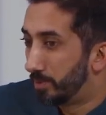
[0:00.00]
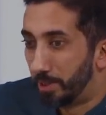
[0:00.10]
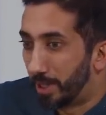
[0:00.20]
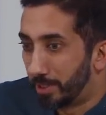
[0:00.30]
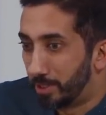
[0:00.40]

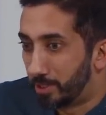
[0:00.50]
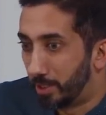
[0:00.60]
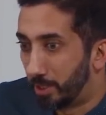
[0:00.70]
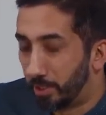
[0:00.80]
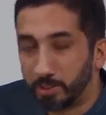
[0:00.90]
They're not going to
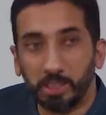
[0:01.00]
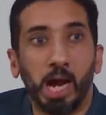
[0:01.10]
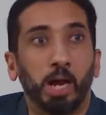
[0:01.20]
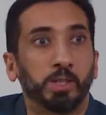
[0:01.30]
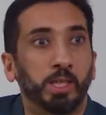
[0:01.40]
say that. They're going to say,
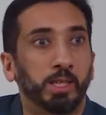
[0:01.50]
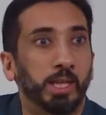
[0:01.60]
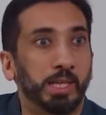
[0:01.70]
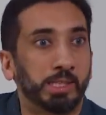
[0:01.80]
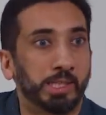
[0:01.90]
how did
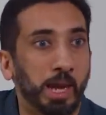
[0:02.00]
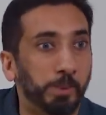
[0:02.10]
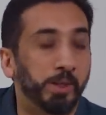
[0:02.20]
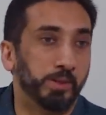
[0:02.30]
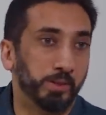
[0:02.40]
Allah let this
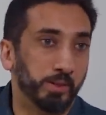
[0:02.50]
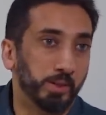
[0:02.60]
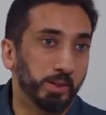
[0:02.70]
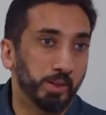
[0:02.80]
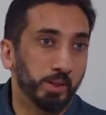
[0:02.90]
happen?
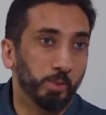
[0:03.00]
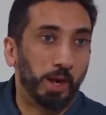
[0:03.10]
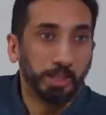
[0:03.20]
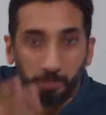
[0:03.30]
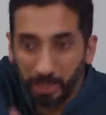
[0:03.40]

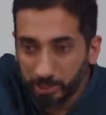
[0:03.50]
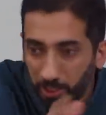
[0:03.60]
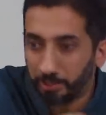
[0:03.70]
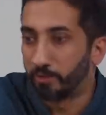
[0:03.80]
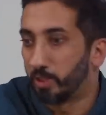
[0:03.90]
Why did my
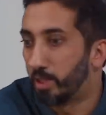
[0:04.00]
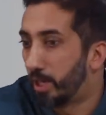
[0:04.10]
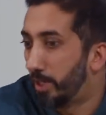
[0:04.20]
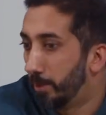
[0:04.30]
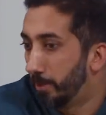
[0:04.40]
child have to
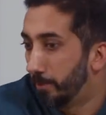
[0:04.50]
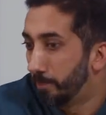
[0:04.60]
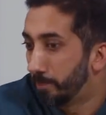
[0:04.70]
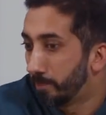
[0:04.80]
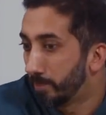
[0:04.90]
die?
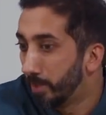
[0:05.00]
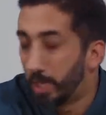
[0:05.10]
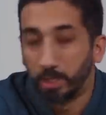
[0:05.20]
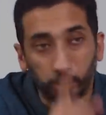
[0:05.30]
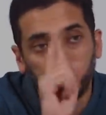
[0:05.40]

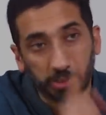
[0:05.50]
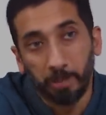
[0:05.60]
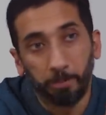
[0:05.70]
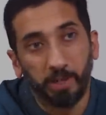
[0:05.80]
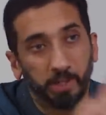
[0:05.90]
And those
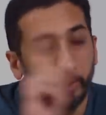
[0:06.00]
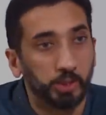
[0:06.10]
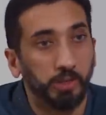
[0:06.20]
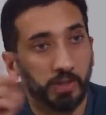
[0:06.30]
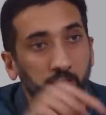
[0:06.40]
same
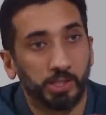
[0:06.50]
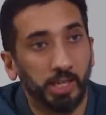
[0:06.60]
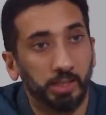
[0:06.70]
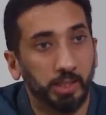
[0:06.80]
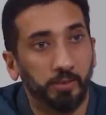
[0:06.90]
parents, if that
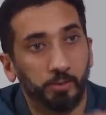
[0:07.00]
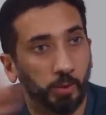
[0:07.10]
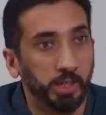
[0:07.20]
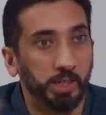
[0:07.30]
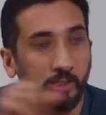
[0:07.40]
child lived
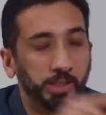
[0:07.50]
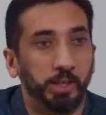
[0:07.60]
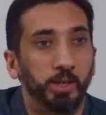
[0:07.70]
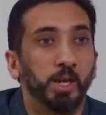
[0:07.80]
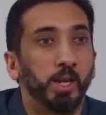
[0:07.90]
20 years
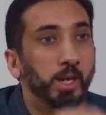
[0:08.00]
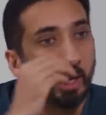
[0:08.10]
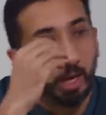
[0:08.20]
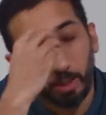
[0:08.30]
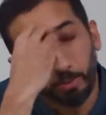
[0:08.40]
later,
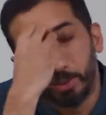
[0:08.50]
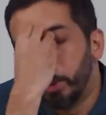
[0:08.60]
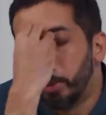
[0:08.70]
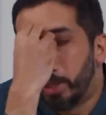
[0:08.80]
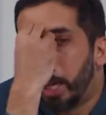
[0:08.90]
I
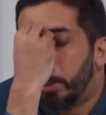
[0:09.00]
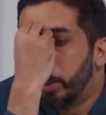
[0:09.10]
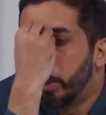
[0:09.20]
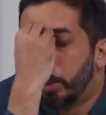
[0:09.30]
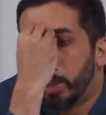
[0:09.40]
wish you died
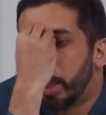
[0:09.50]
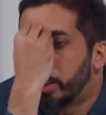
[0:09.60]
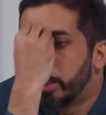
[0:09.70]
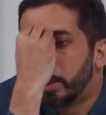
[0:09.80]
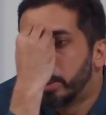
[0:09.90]
when you were
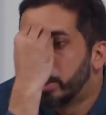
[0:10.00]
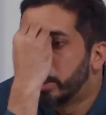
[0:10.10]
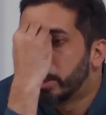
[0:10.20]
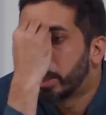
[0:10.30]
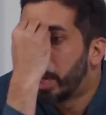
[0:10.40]
young.
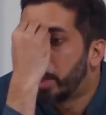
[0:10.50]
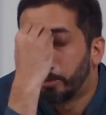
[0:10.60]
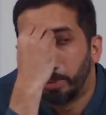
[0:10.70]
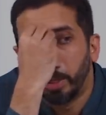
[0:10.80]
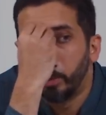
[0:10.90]
The kind
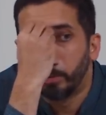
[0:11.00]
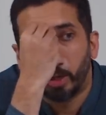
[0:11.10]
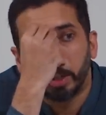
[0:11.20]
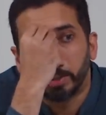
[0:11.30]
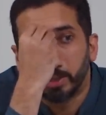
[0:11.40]
of pain you've
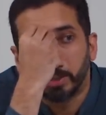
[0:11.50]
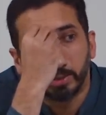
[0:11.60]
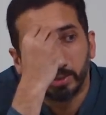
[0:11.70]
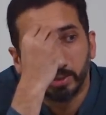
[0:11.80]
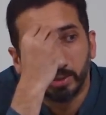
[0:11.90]
caused
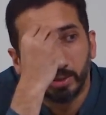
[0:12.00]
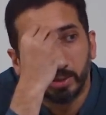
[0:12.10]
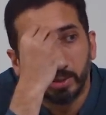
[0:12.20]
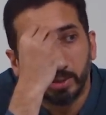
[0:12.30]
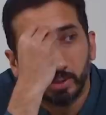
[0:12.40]
us.
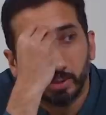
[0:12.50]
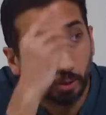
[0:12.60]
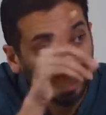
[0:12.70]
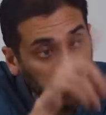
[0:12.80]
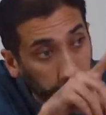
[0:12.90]

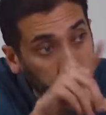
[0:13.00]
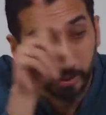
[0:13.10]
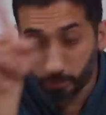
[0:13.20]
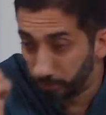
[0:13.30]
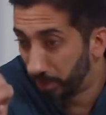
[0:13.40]
Those same
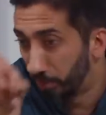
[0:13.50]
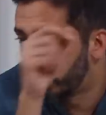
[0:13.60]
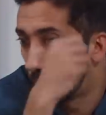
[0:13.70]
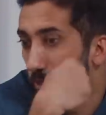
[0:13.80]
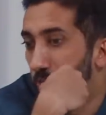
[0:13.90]
parents will say
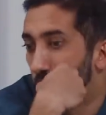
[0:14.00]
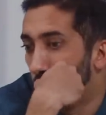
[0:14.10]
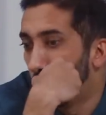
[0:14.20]
those words.